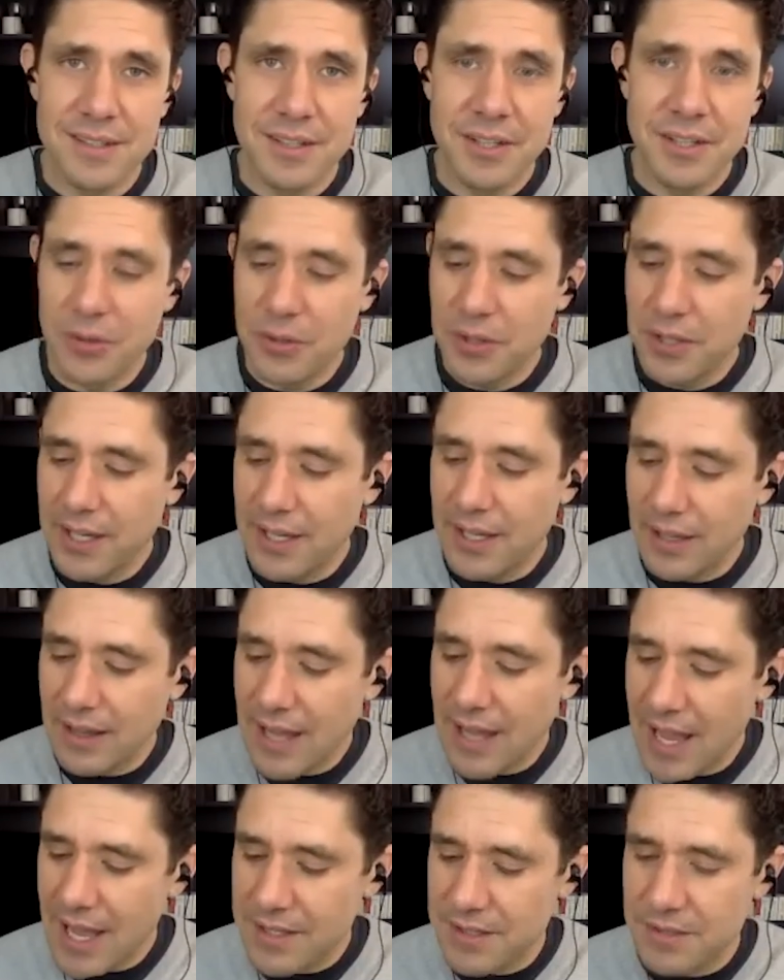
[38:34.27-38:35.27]
You know, you eat
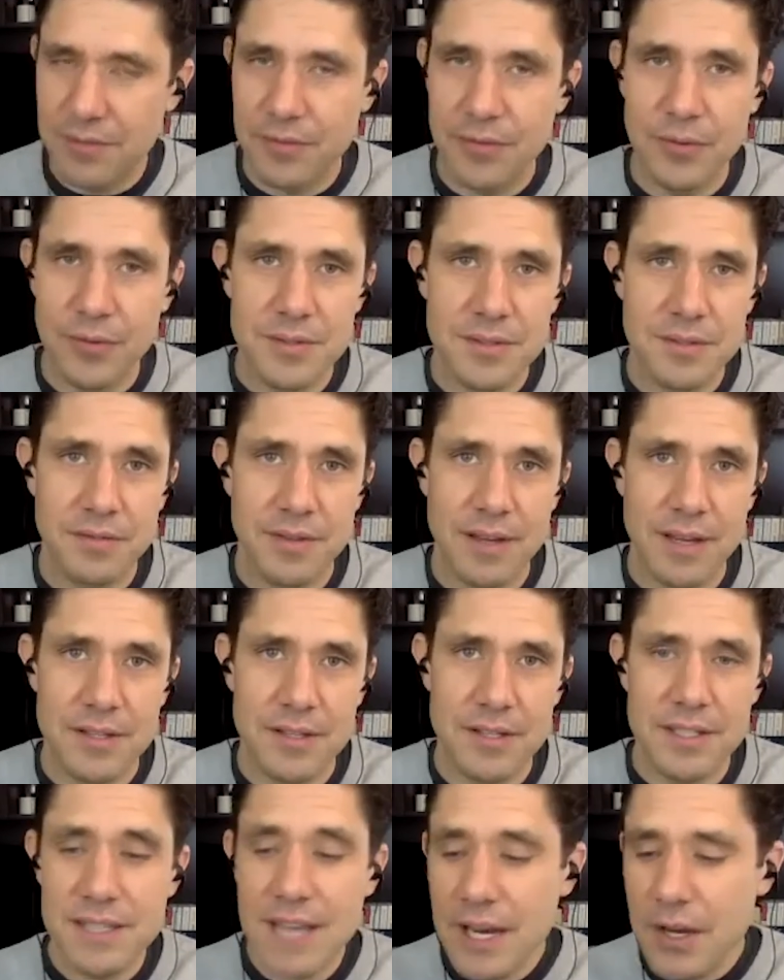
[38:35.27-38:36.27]
lots of fruits and
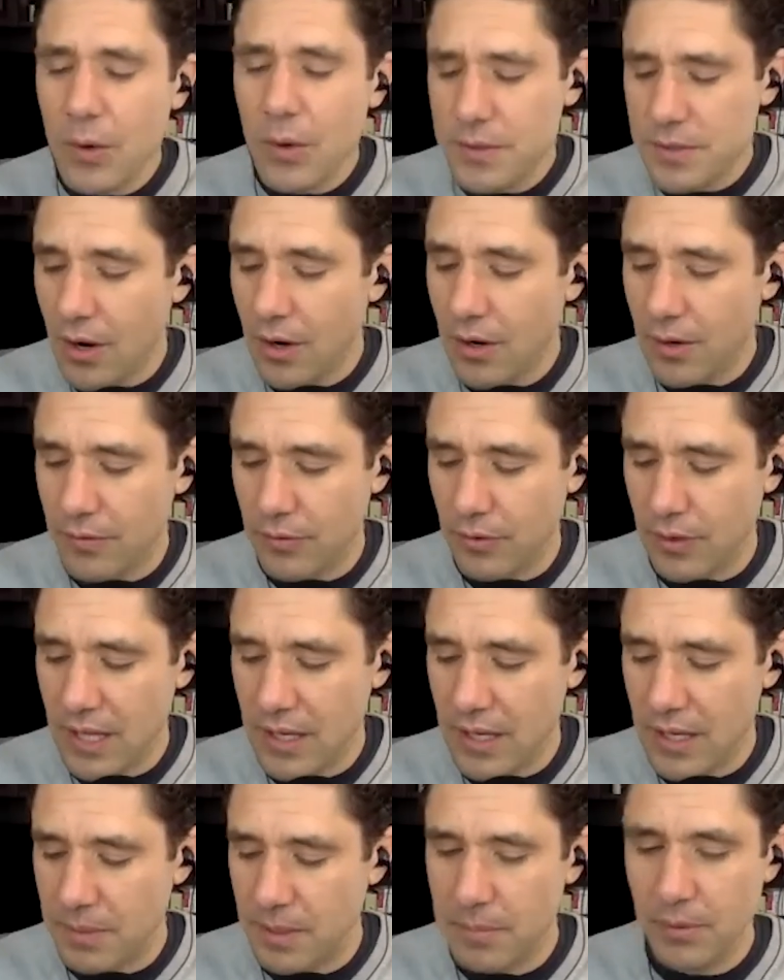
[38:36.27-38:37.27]
veggies. And I know it's hard for a
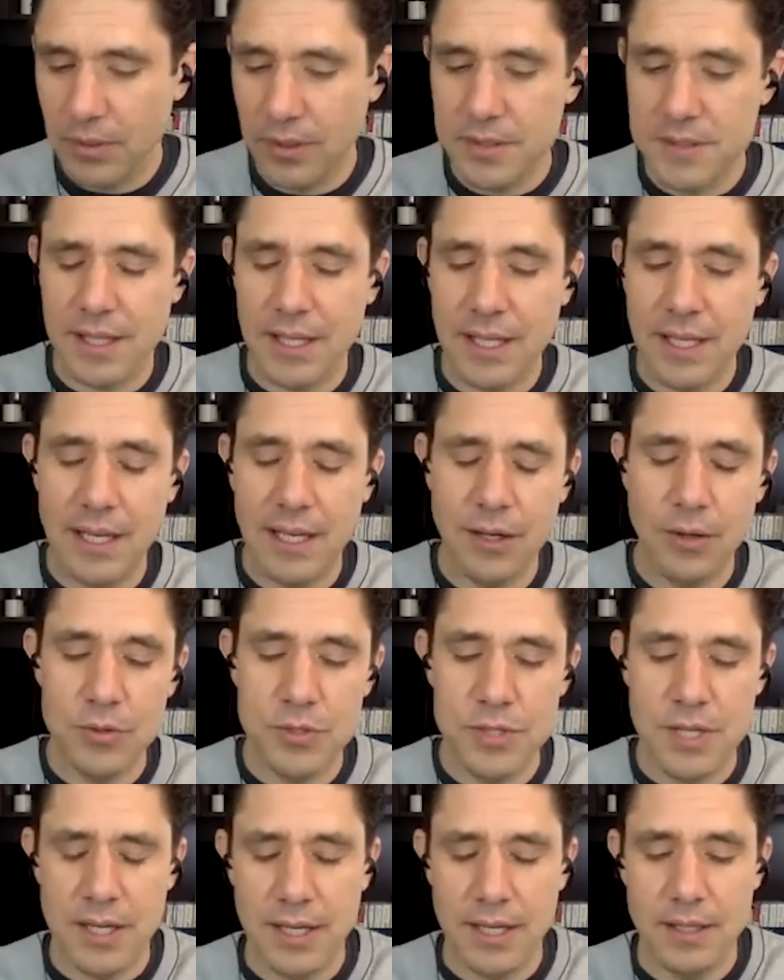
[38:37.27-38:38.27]
lot of people because the
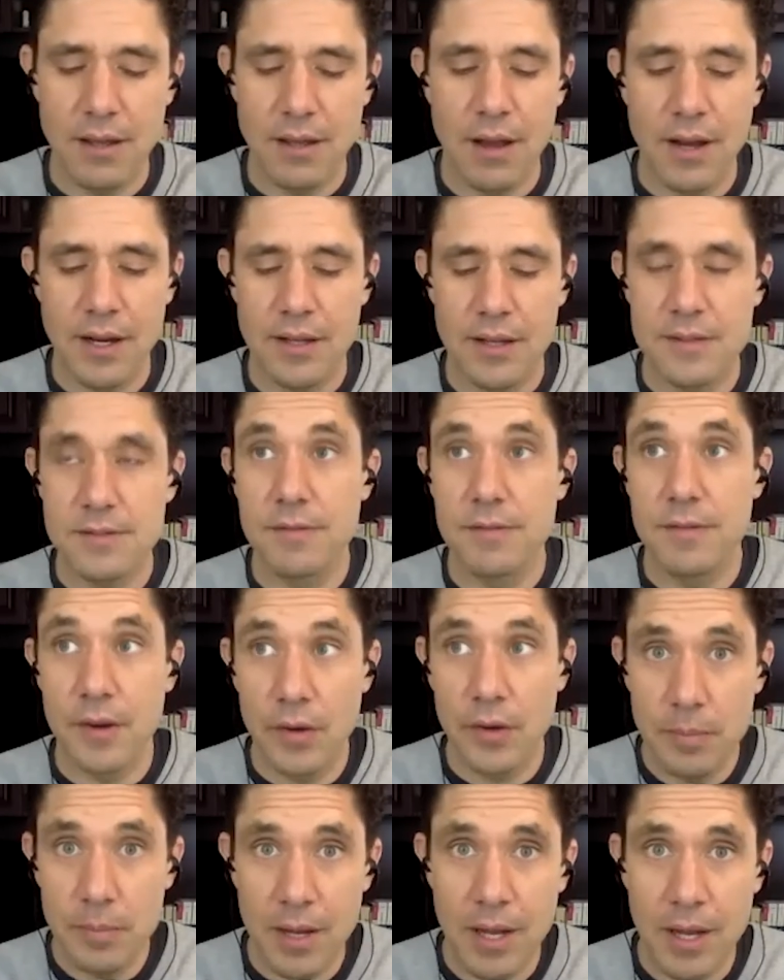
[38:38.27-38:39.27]
ketogenic diet is
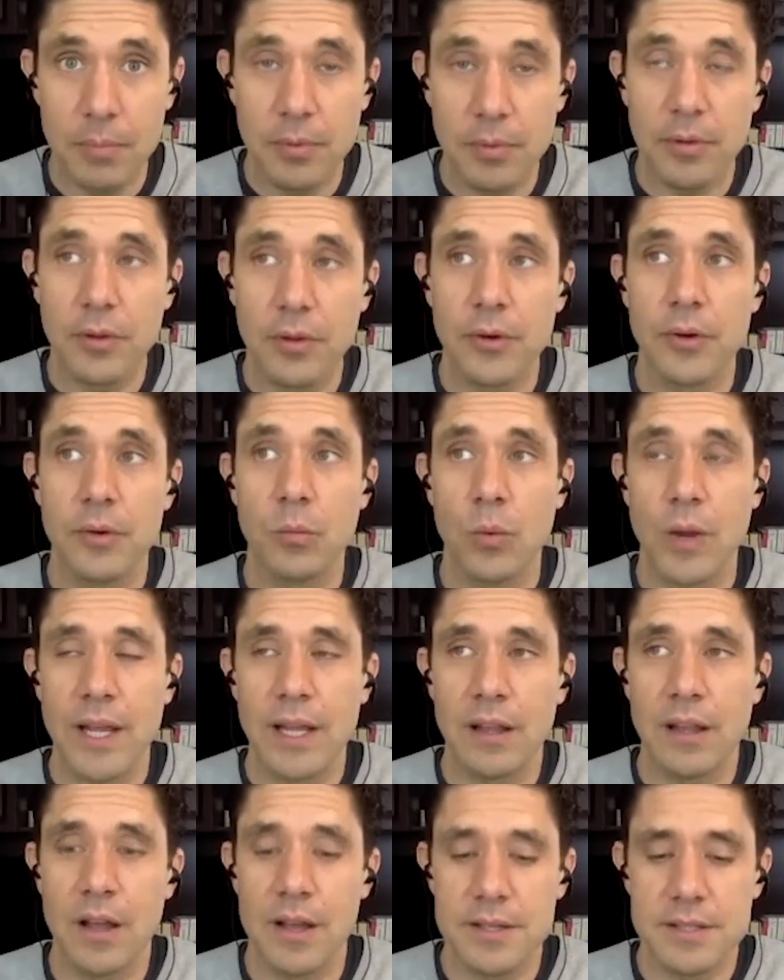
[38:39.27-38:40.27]
very popular in weight
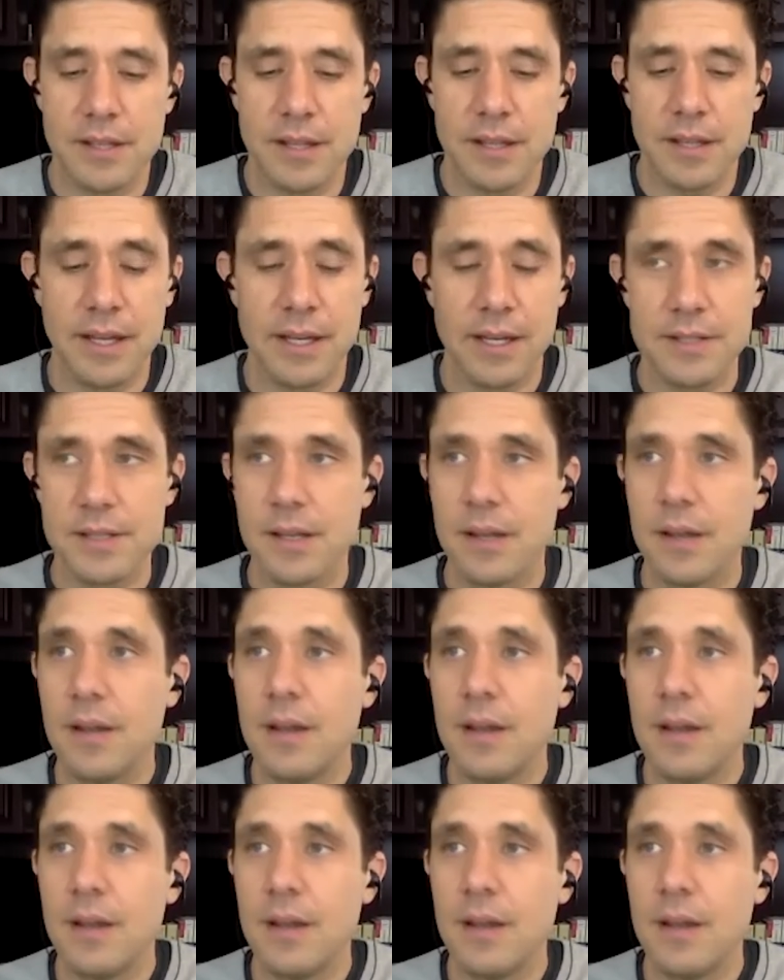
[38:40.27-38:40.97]
loss things.